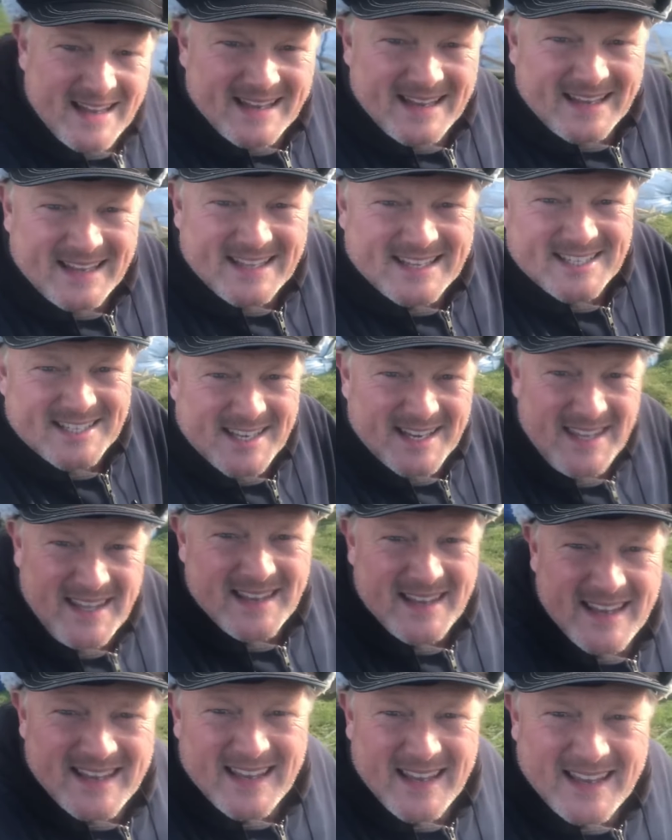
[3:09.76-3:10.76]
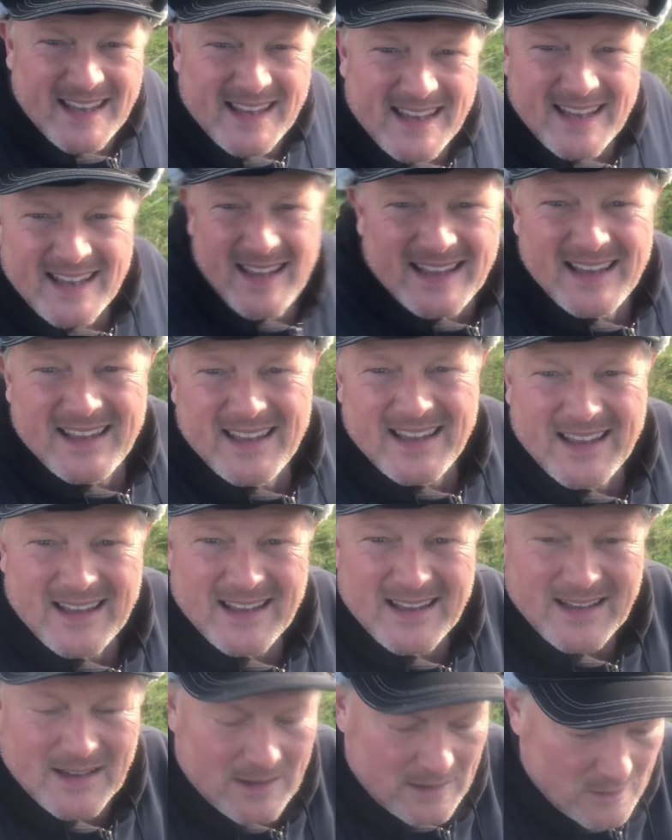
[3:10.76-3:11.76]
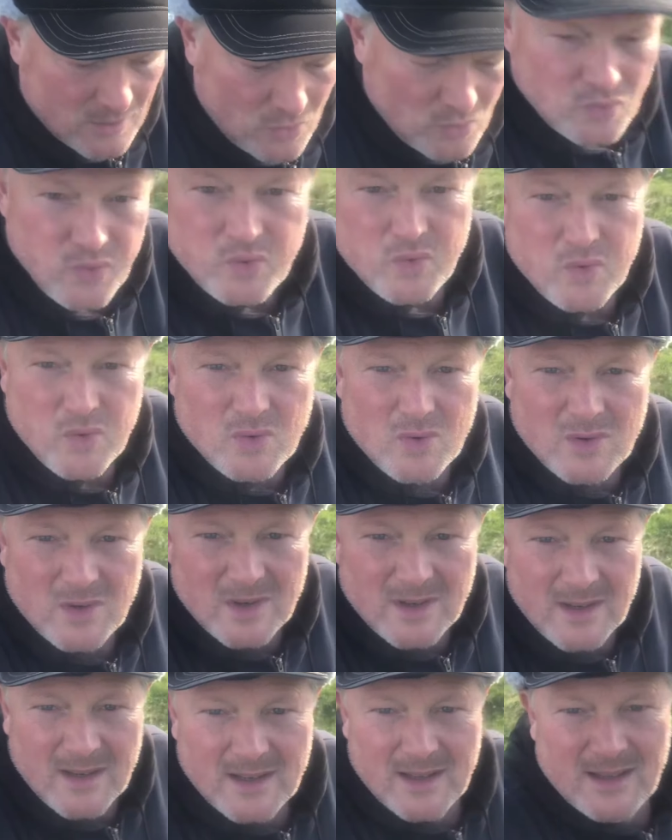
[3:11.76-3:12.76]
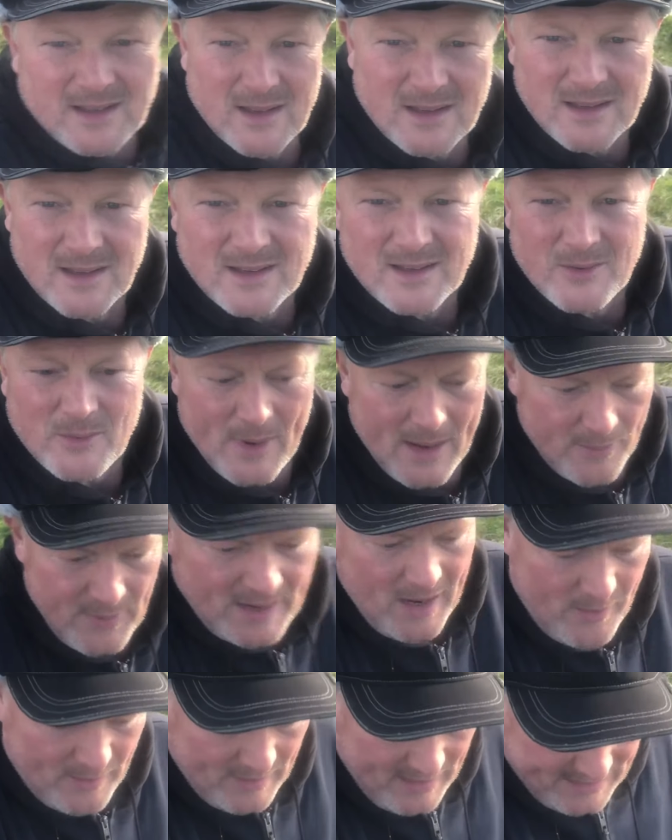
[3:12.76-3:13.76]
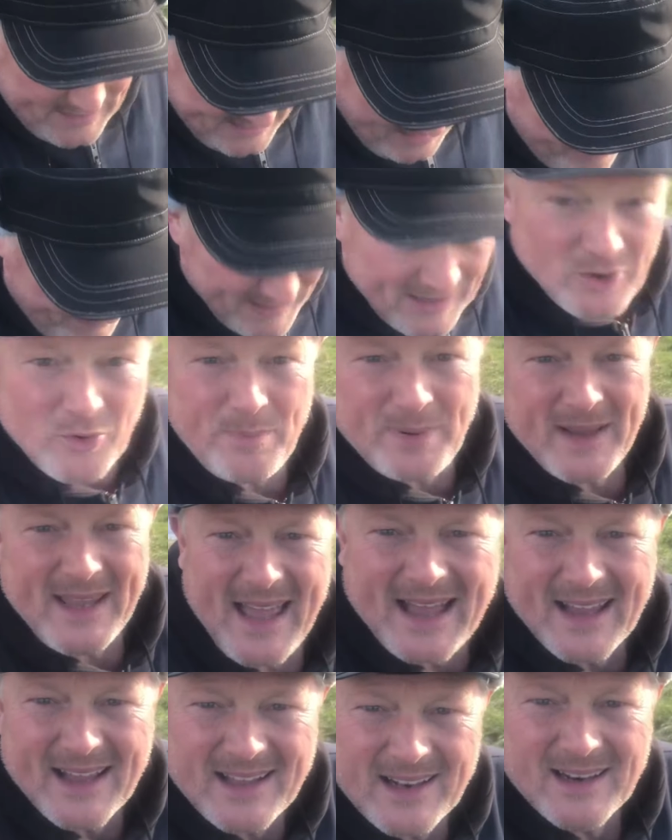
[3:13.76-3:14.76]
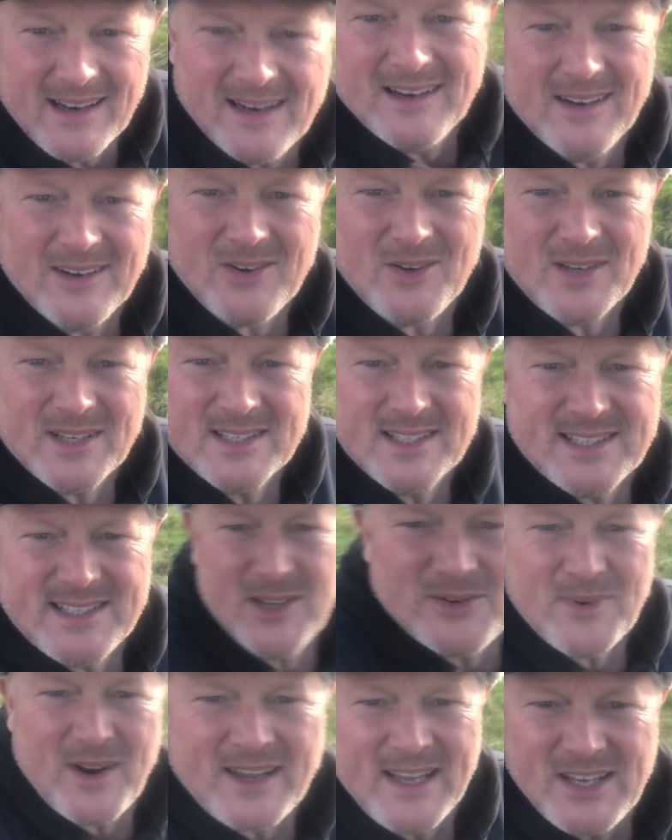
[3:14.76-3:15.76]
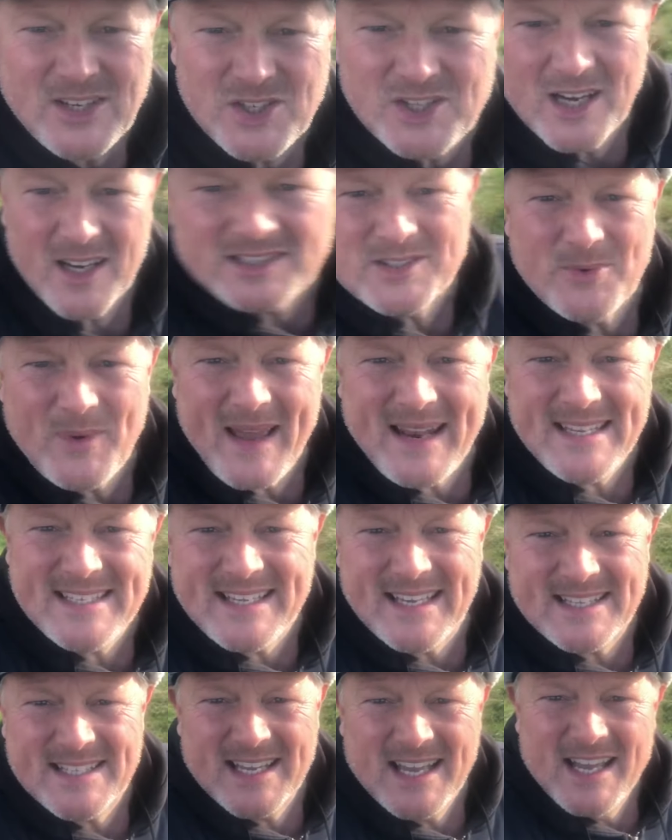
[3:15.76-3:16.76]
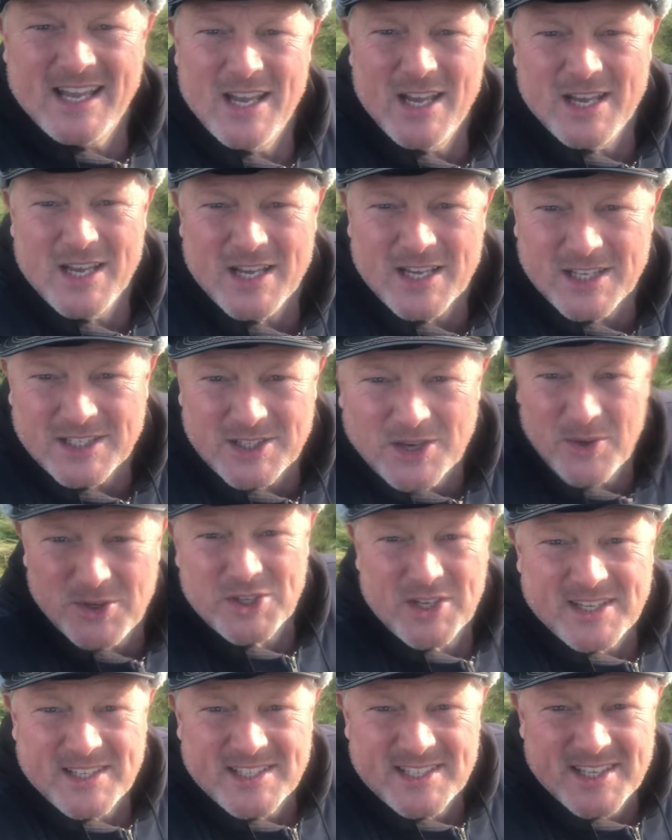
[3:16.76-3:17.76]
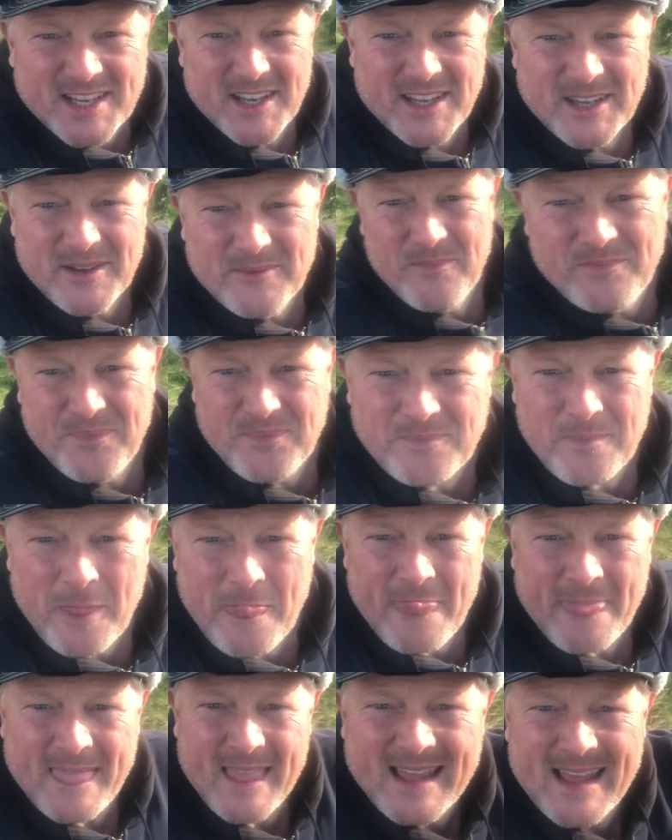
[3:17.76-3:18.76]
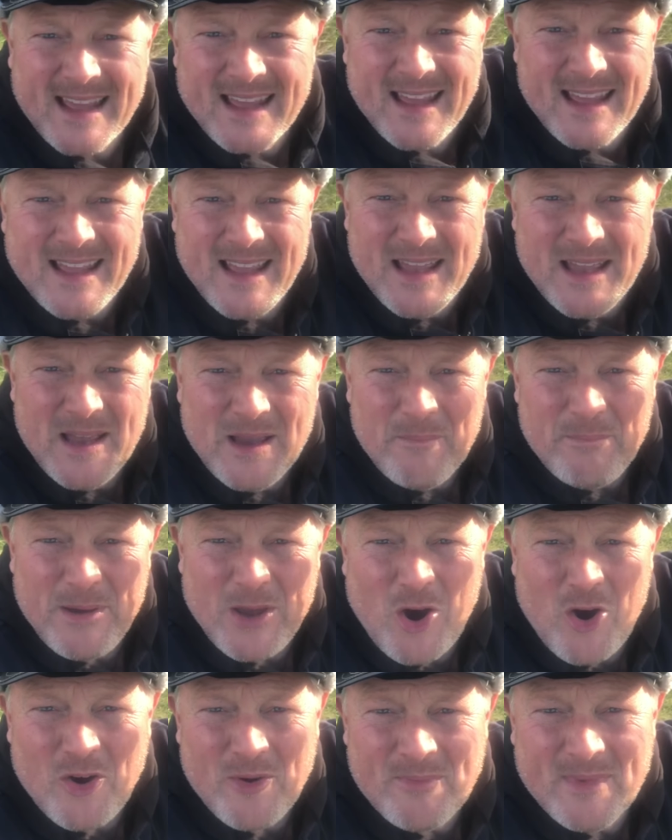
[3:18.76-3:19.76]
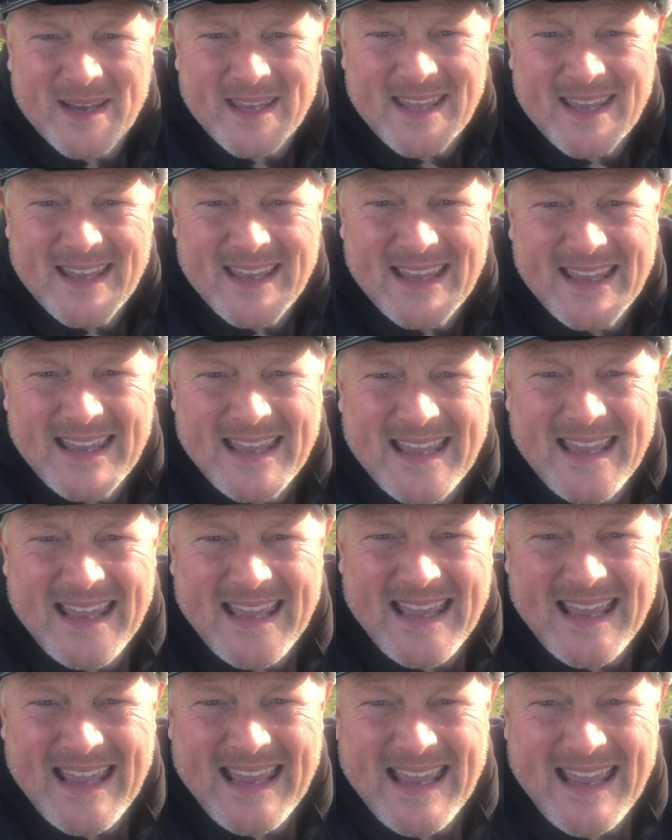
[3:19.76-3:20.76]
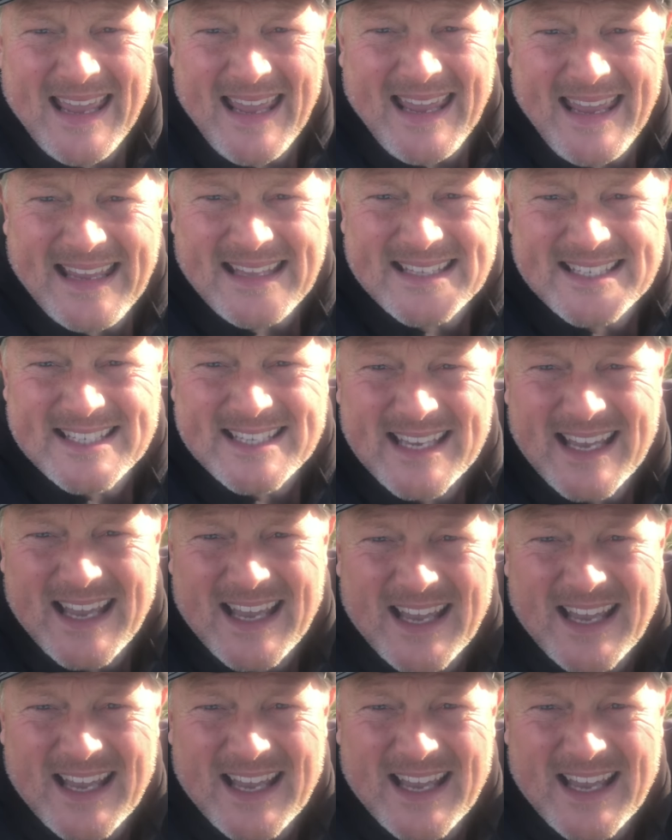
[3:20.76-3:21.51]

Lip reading: Can you see? Oof. Where are we going? Let's get back up here. Look, still not in shot. Where is it? So as you can see, behind me, it's